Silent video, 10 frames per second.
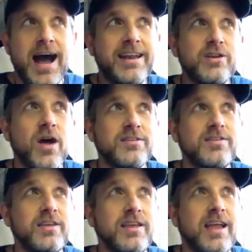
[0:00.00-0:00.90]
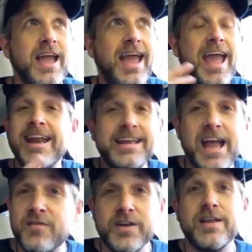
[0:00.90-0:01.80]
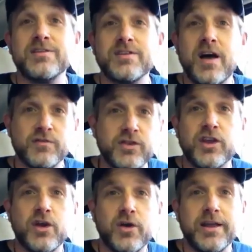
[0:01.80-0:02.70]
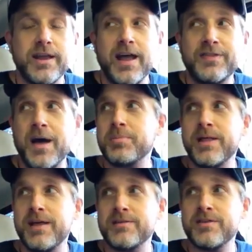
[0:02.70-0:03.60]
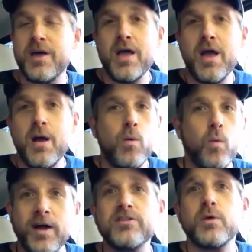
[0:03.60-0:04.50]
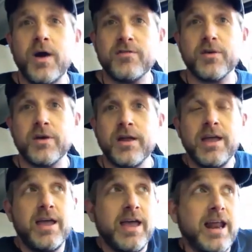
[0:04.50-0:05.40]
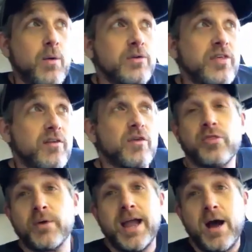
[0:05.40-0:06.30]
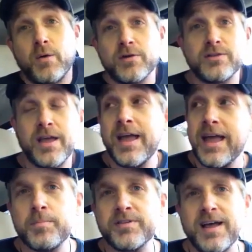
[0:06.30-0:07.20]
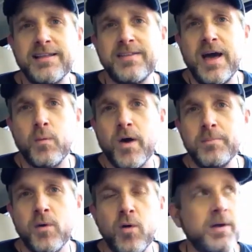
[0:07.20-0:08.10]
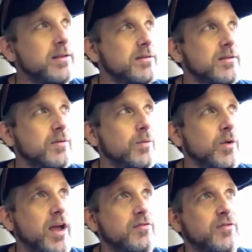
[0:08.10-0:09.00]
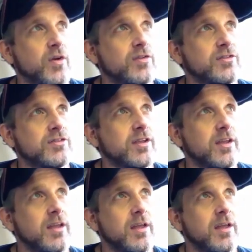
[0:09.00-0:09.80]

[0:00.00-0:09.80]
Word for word: I did not see any evidence of security at that place whatsoever. And I was there for three hours. Besides that one moment, when I first